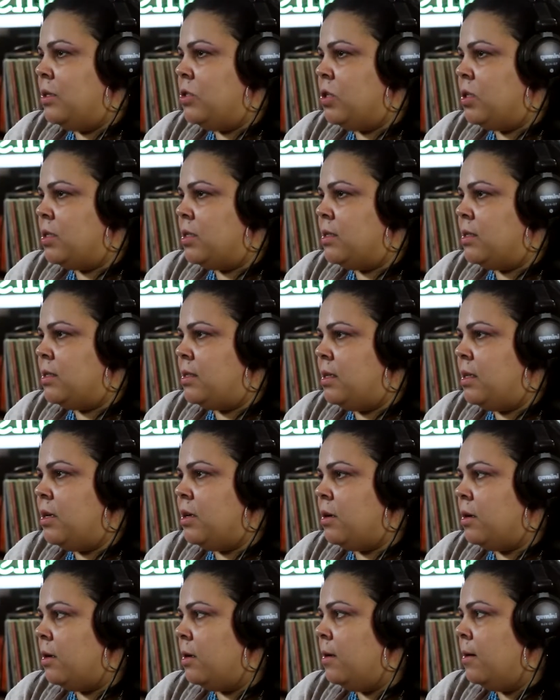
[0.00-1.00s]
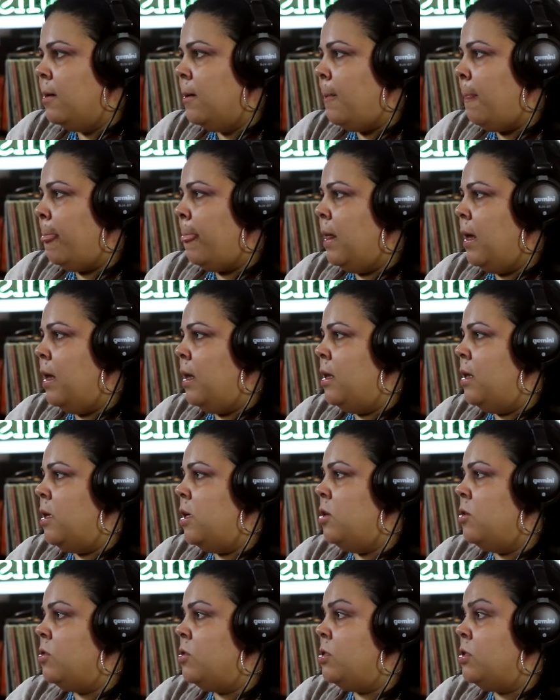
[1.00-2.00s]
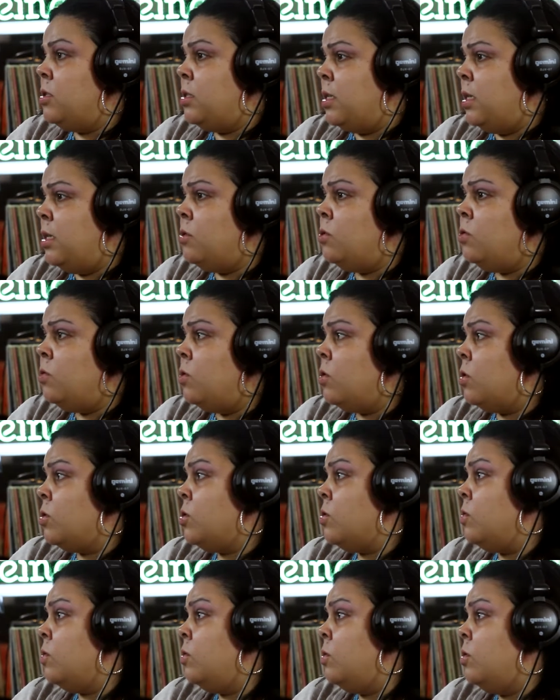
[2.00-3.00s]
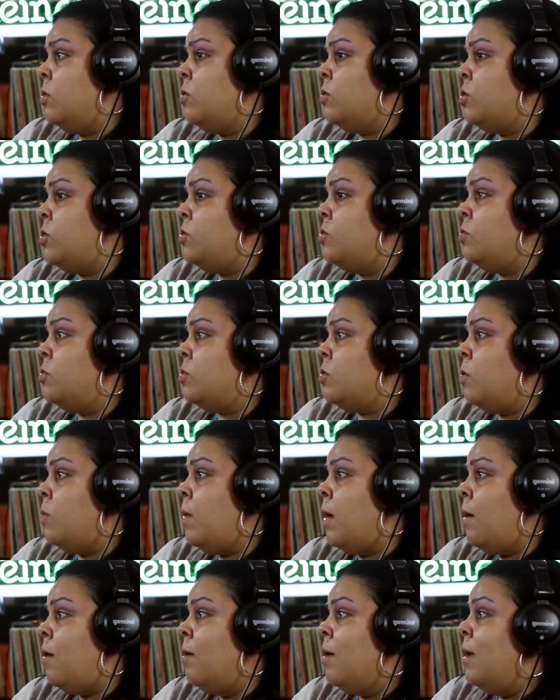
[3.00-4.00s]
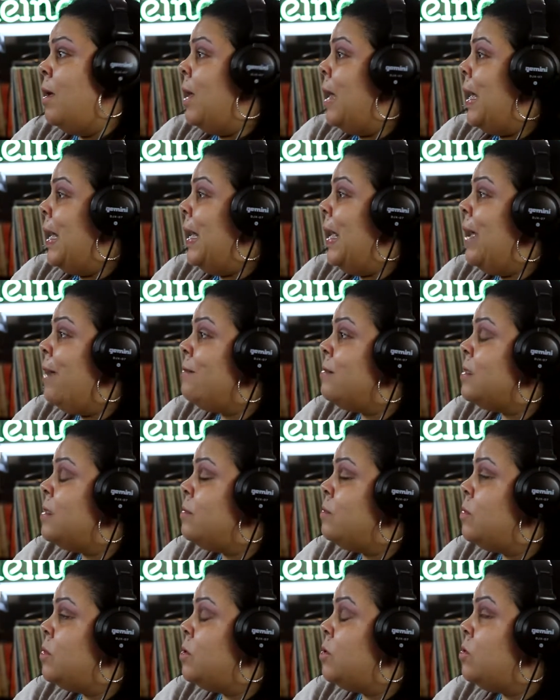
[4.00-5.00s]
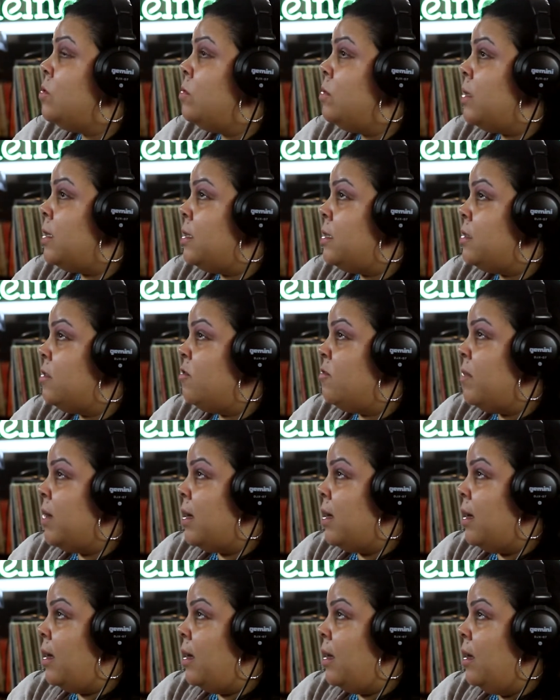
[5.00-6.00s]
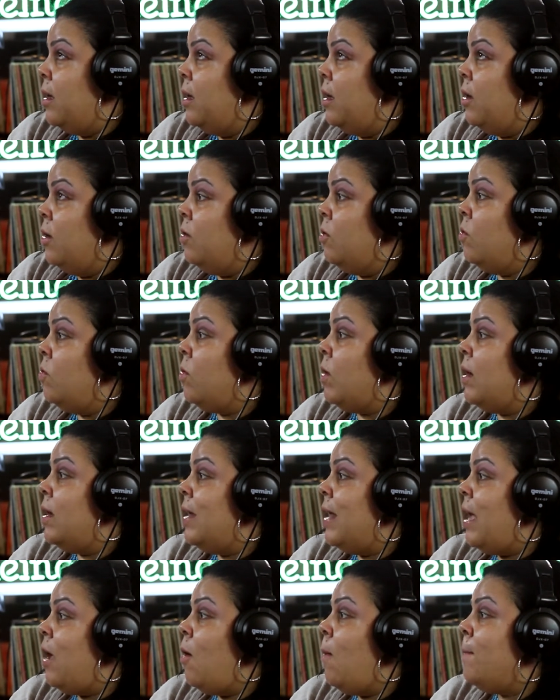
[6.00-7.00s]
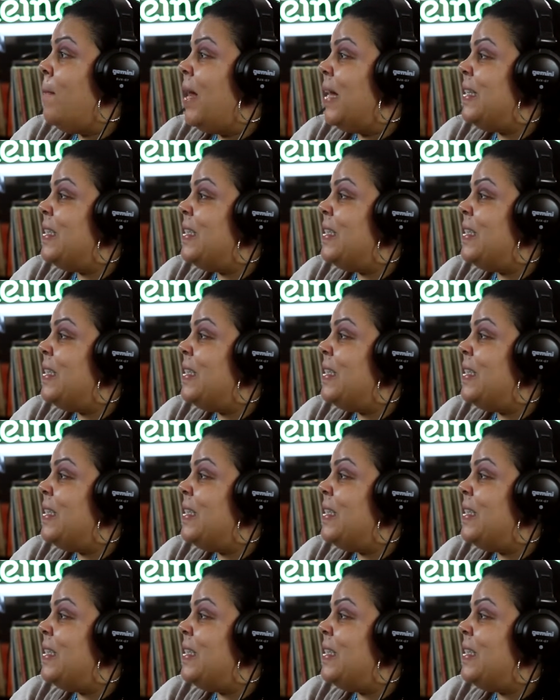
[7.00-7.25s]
just to see her. And to see she's doing so well. I have some students of mine who are now my